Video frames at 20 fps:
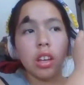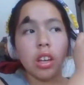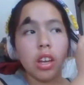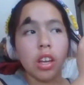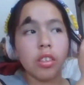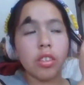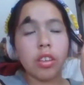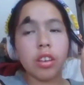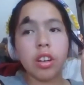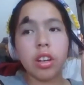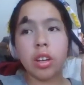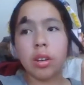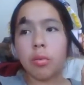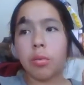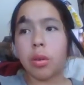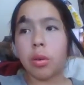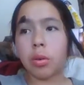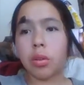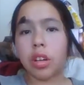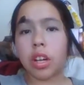And then I
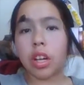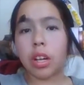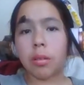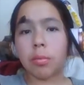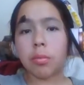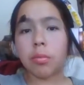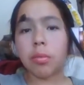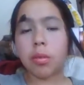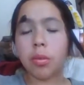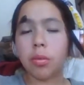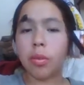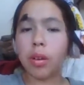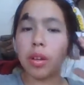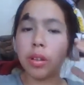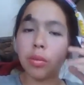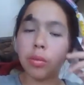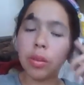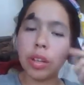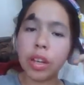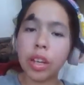woke up.
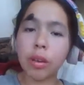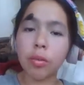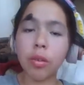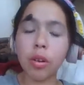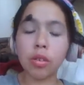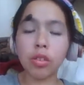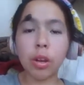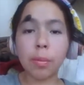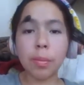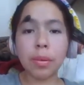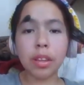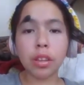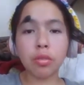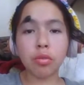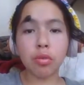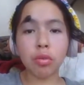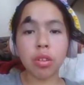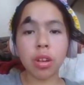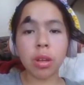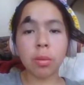Well, when I woke up in the
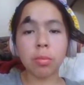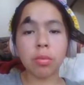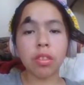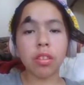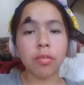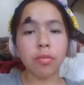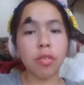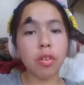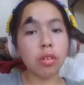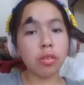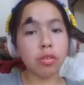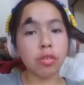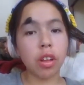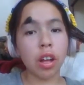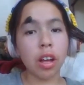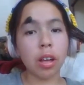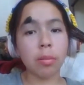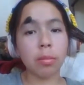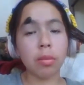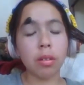dream the first
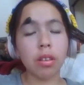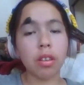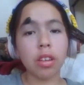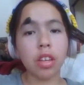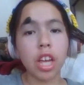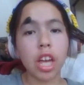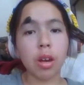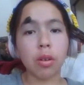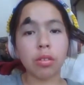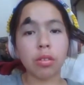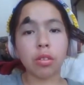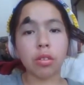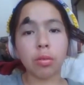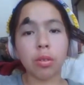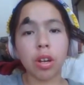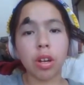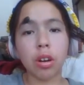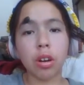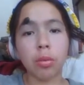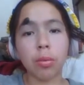time, it was
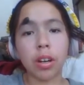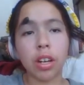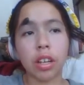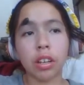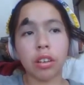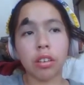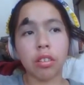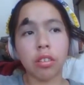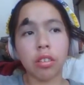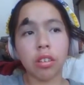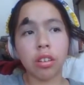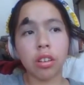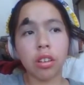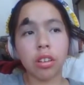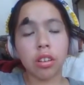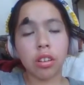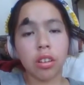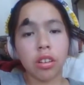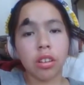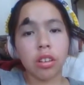3:01.
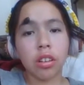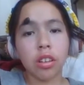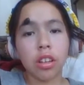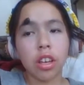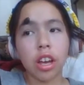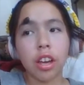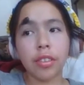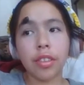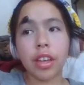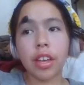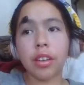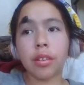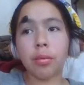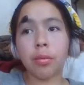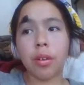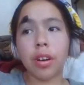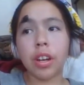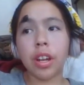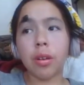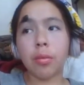And then
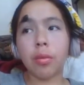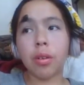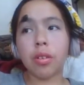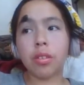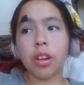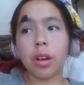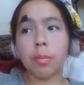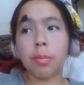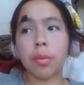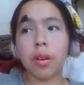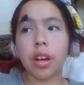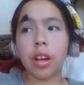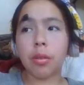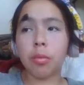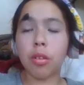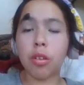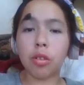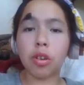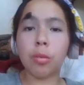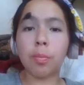when I woke
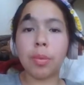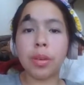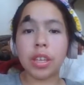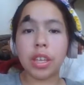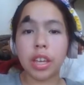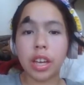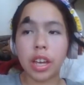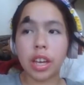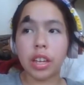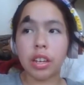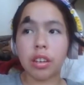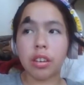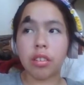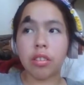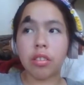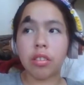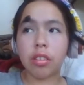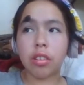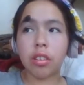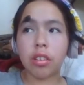up again,
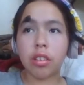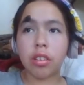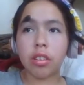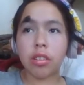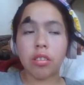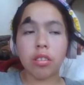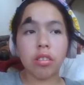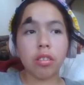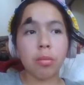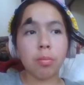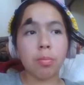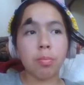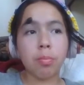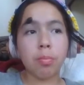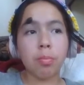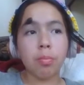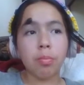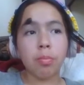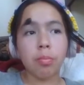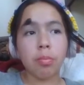
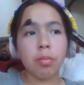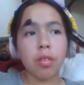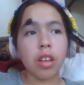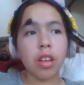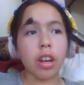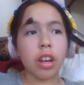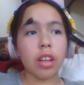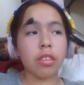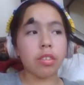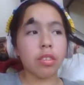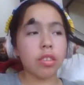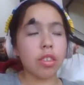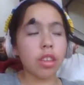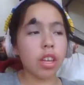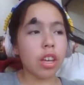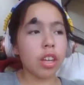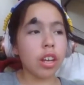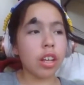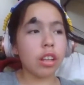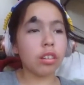and
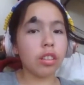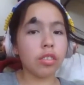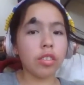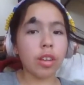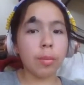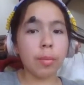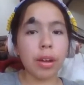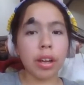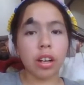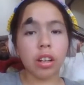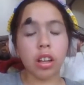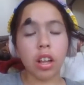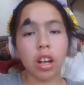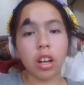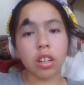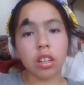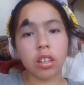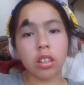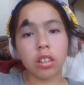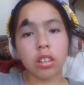I looked at my
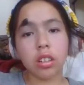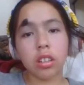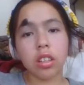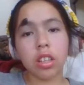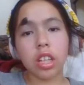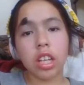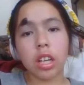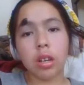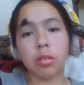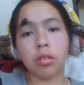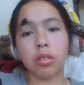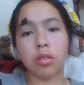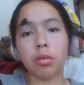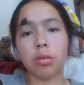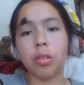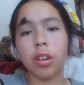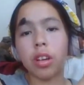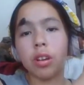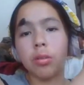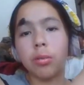clock. It was
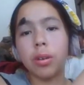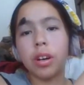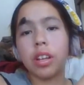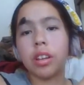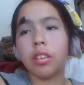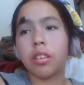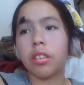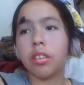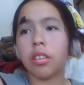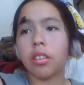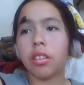3:01.